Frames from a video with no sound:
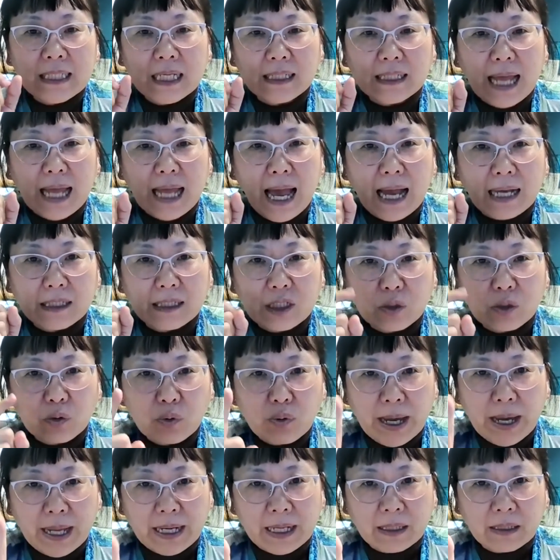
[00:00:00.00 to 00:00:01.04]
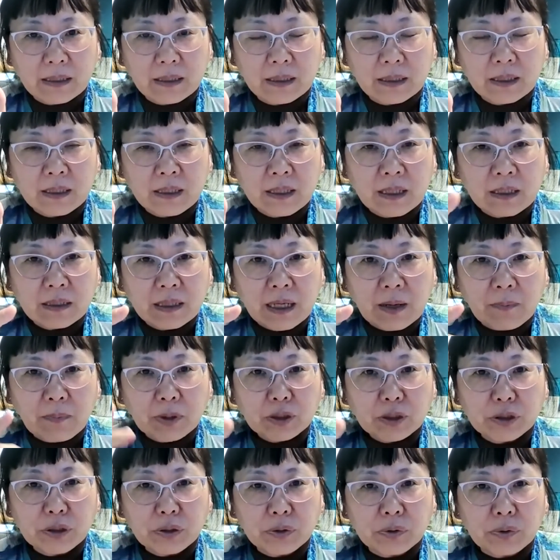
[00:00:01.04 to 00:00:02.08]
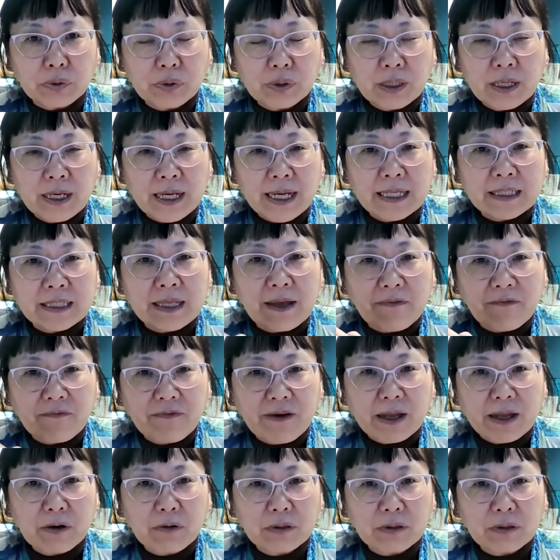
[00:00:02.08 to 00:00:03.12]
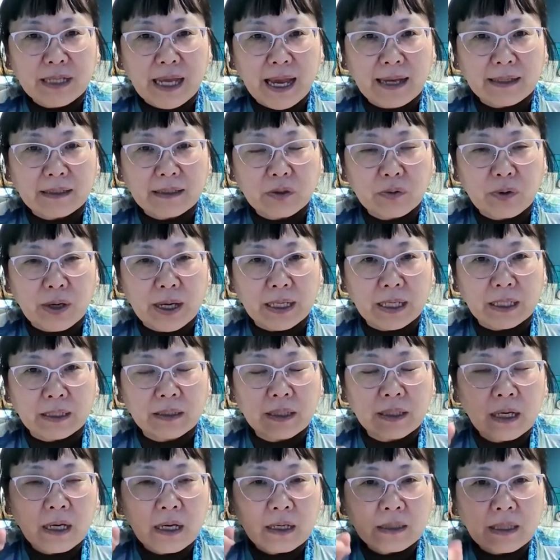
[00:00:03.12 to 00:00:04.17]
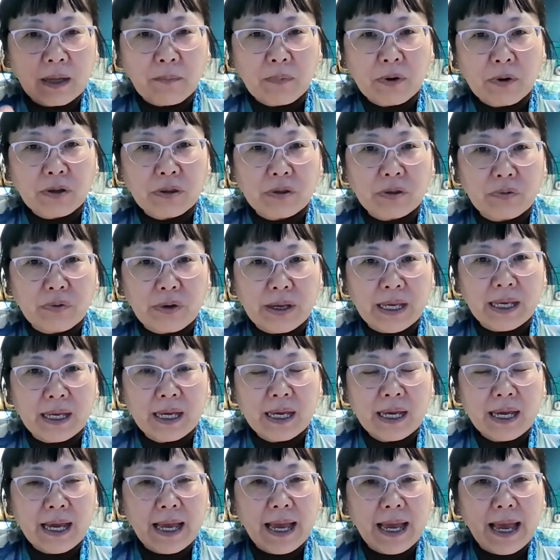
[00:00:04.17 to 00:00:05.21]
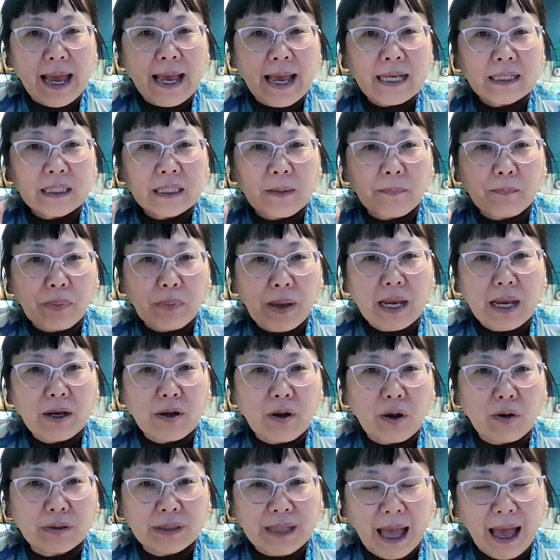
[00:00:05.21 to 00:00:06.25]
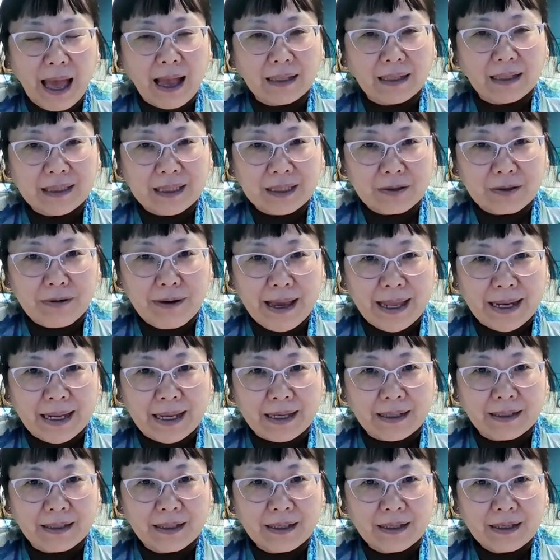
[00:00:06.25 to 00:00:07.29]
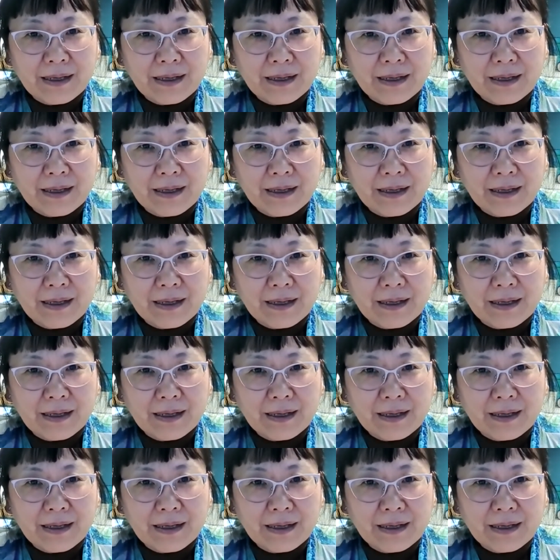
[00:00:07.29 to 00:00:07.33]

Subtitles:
a tax credit. Number two, it's a federal tax credit. Number three, it's a payroll tax credit.